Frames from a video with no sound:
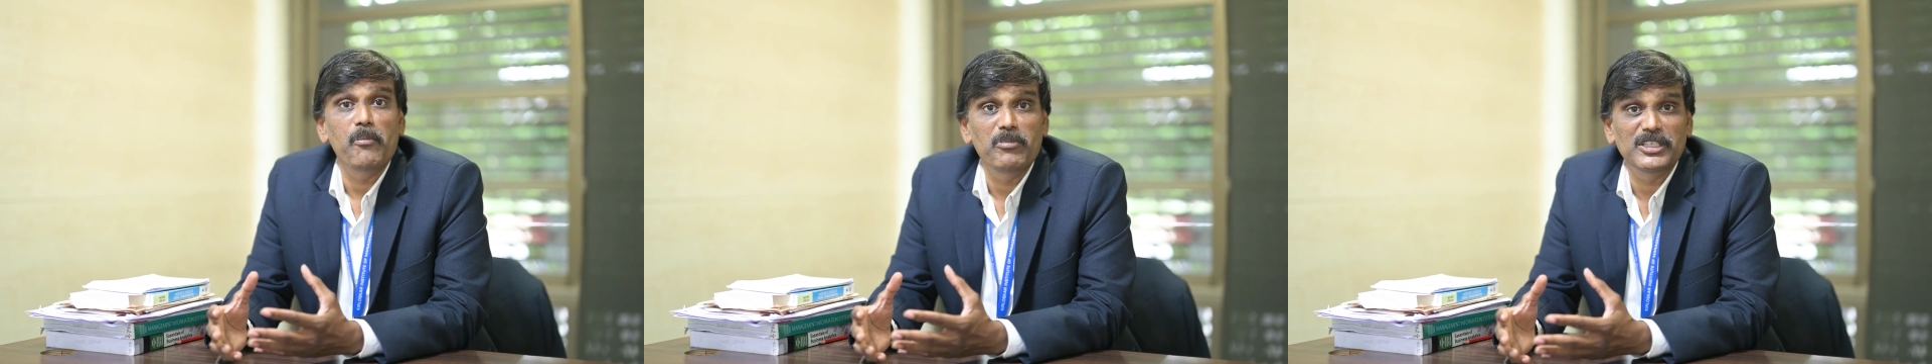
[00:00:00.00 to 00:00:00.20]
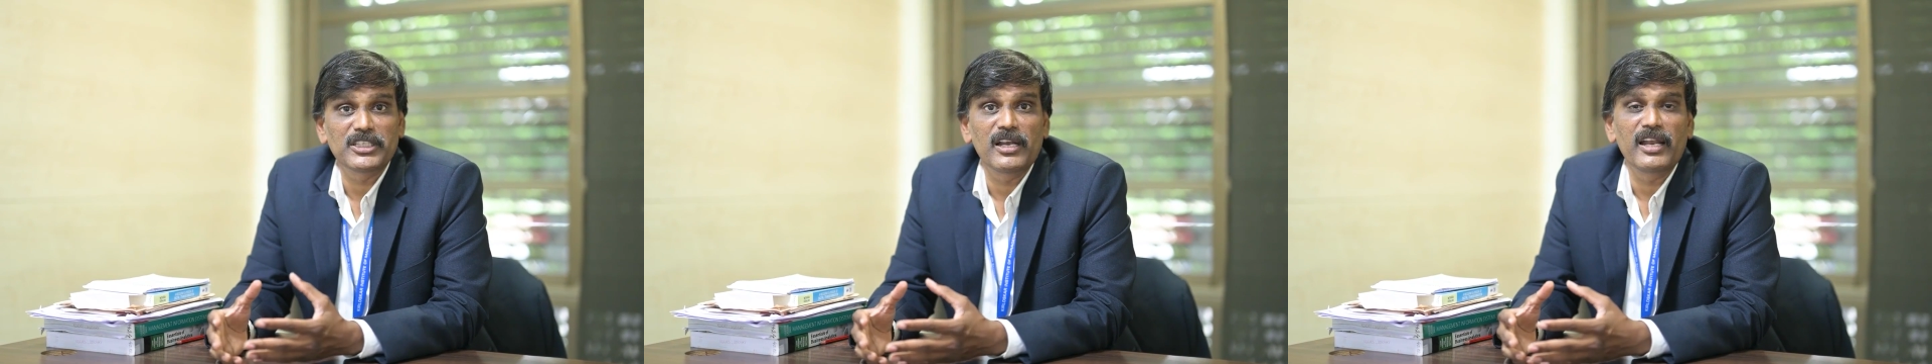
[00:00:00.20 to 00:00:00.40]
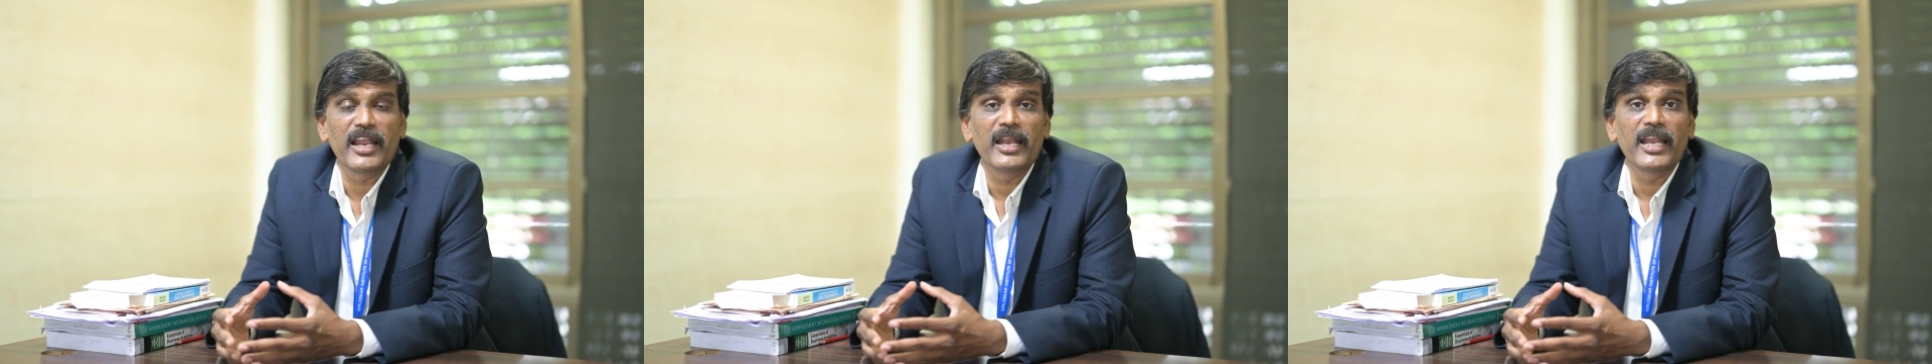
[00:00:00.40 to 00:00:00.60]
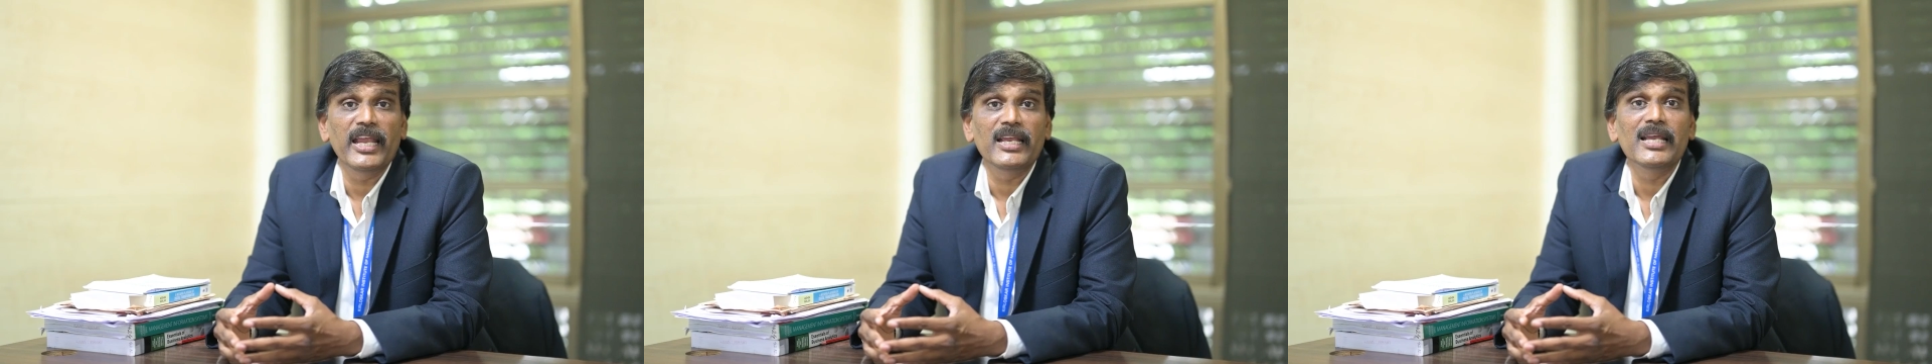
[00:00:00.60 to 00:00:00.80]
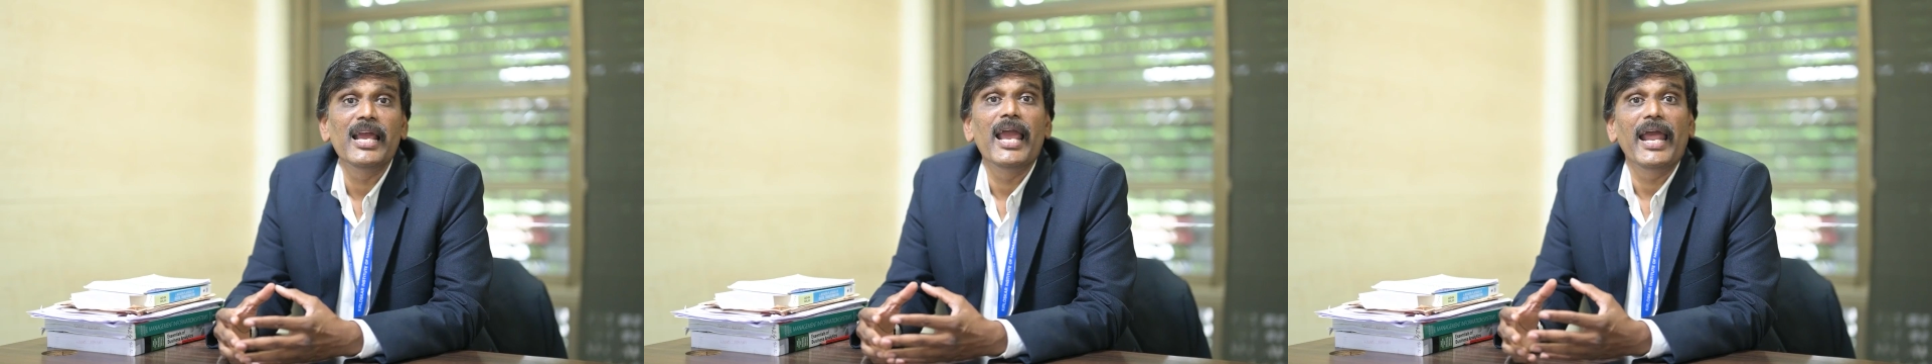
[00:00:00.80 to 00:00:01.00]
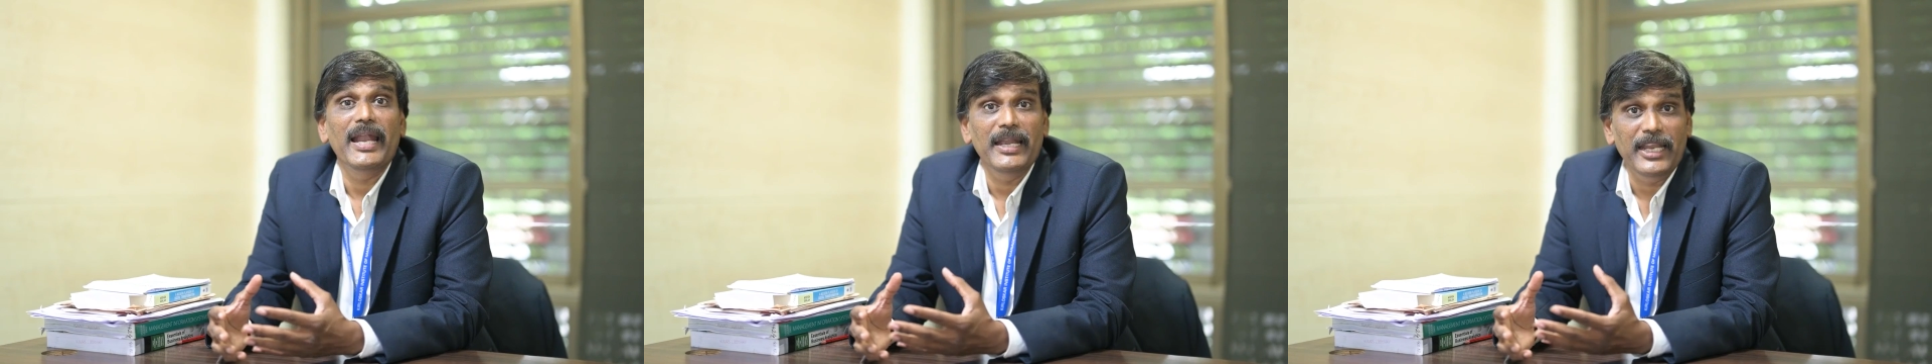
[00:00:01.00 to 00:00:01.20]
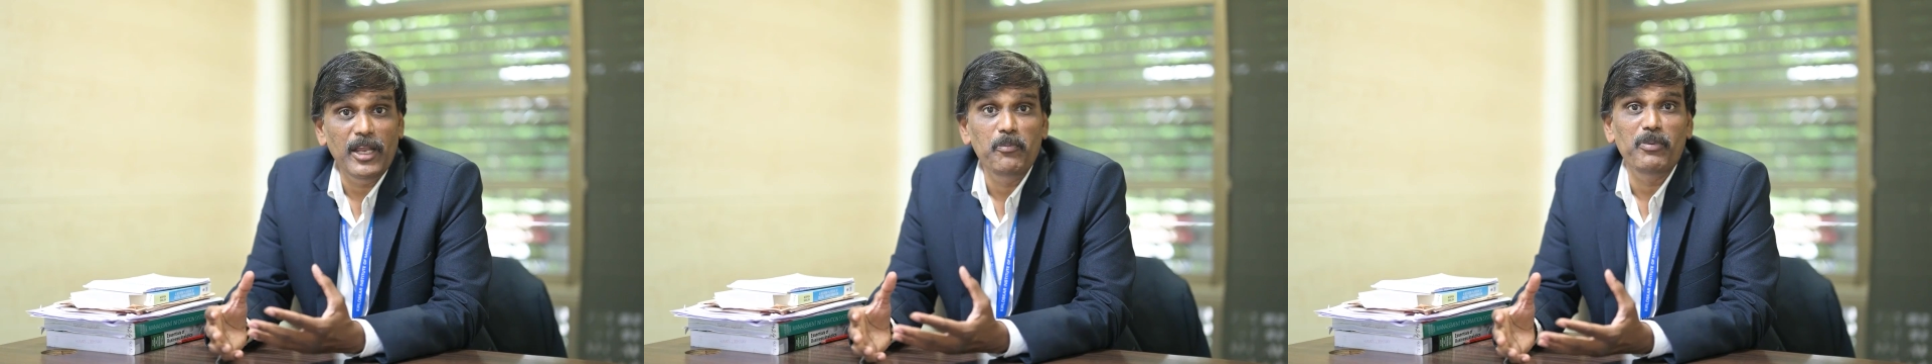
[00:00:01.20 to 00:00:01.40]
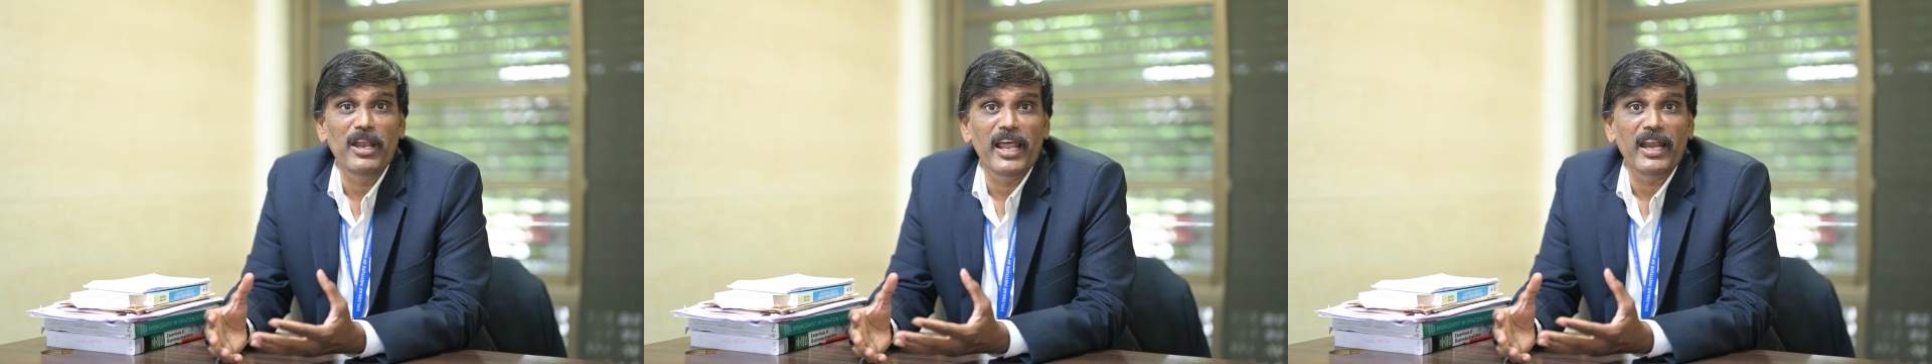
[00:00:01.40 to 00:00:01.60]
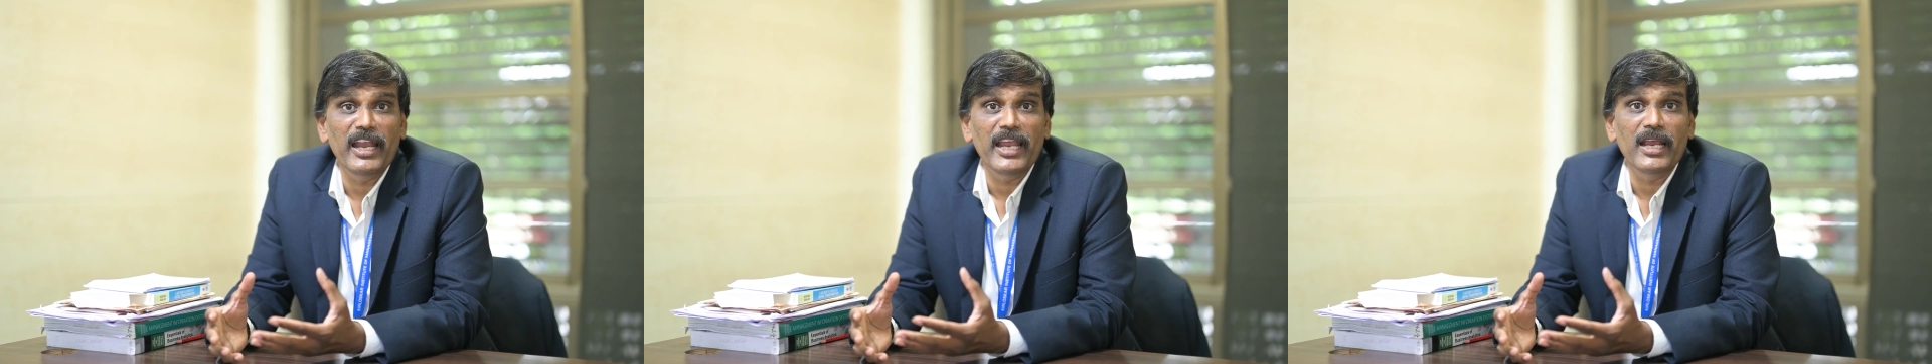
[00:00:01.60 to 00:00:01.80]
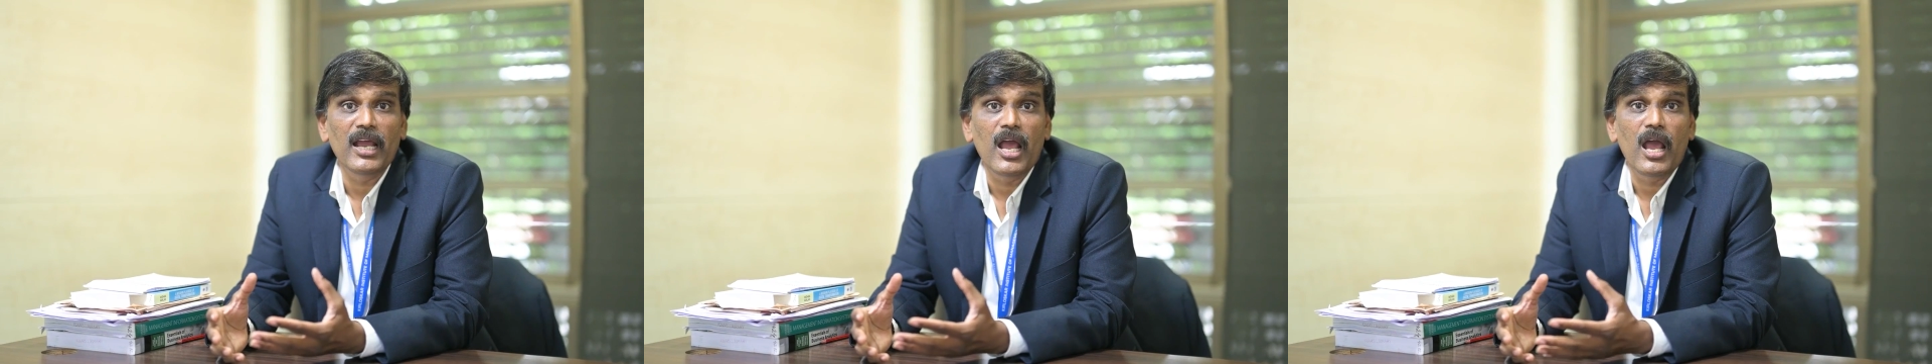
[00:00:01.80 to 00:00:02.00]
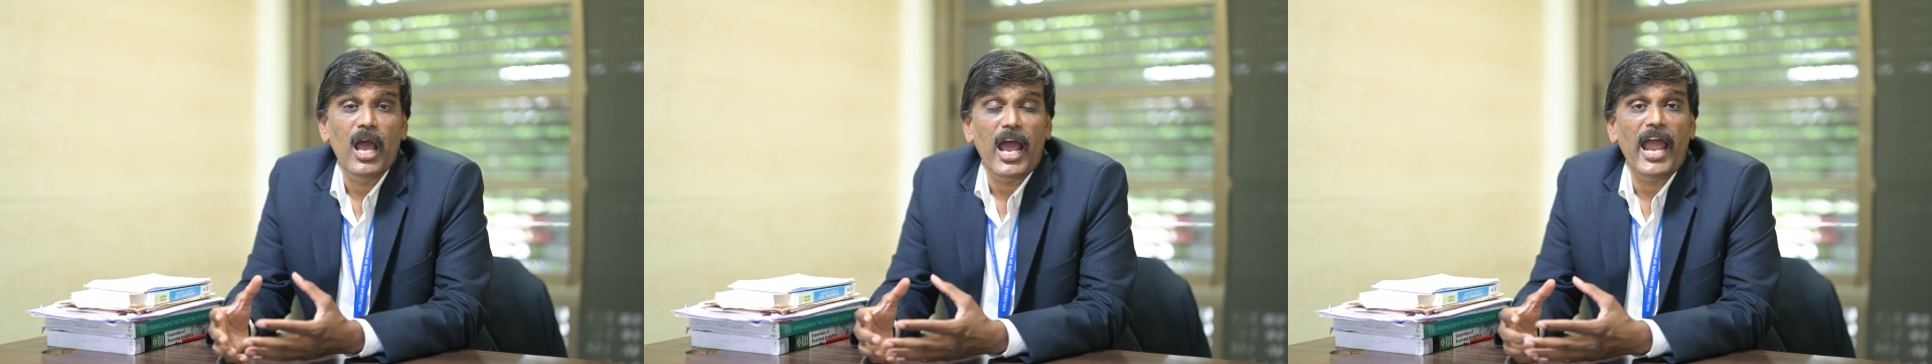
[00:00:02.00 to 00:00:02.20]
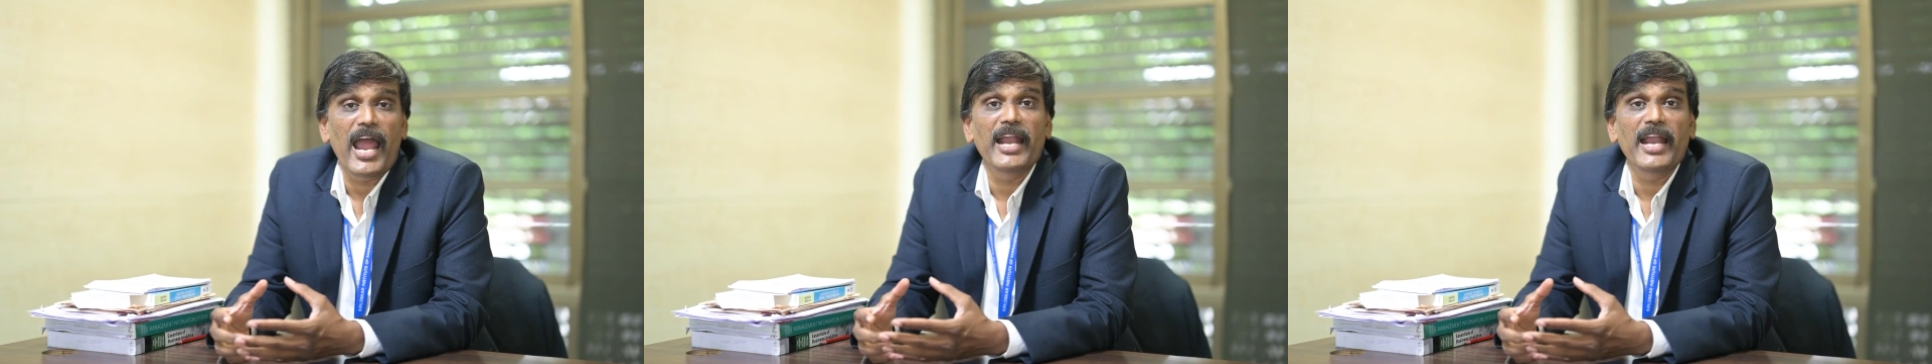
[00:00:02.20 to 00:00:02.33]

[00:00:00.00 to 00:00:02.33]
machine learning, deep learning,